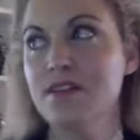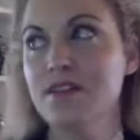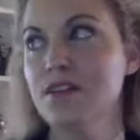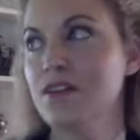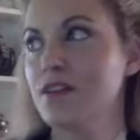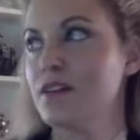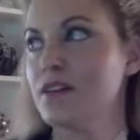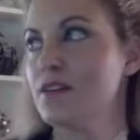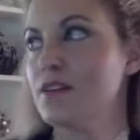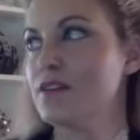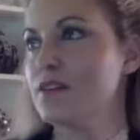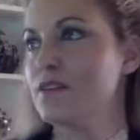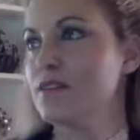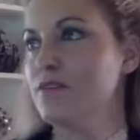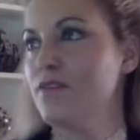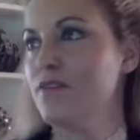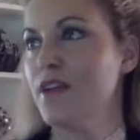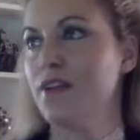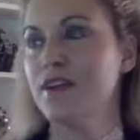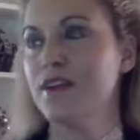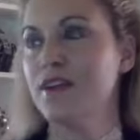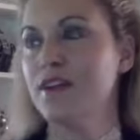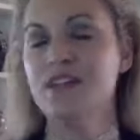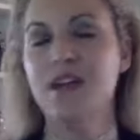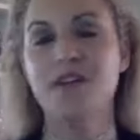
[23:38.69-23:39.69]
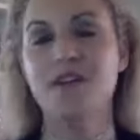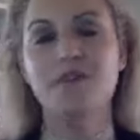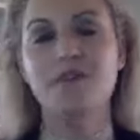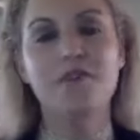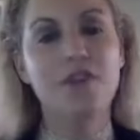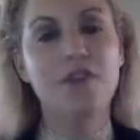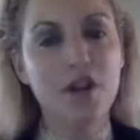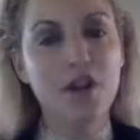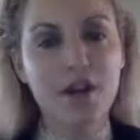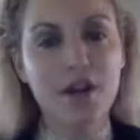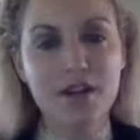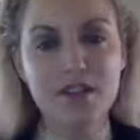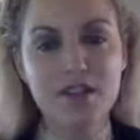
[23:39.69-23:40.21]
They're very
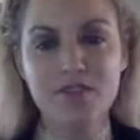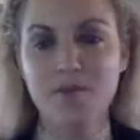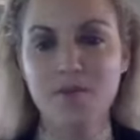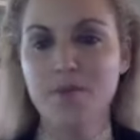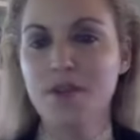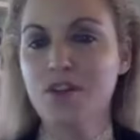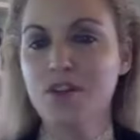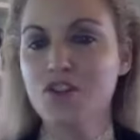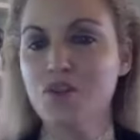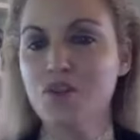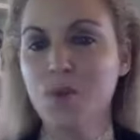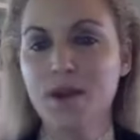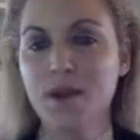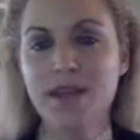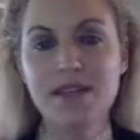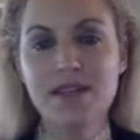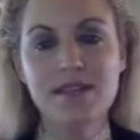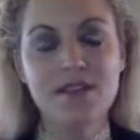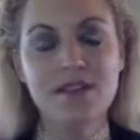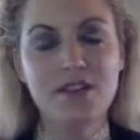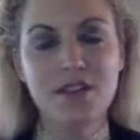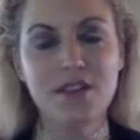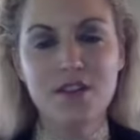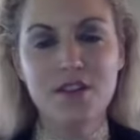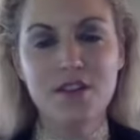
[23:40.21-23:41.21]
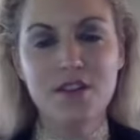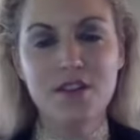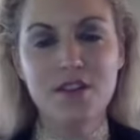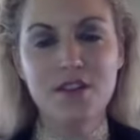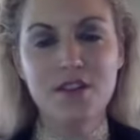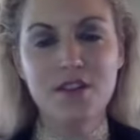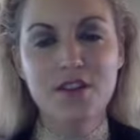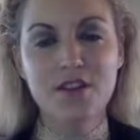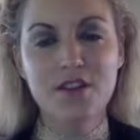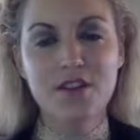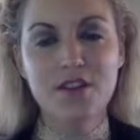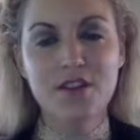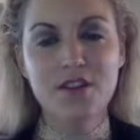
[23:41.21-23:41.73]
diverse, from their twenties to their
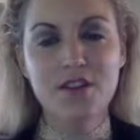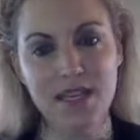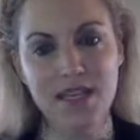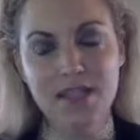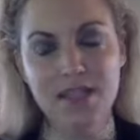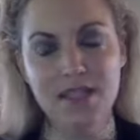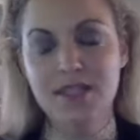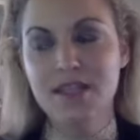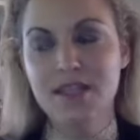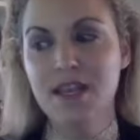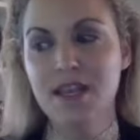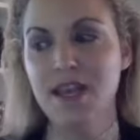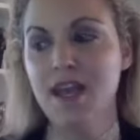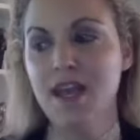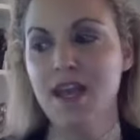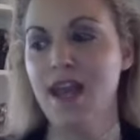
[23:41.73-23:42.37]
sixties.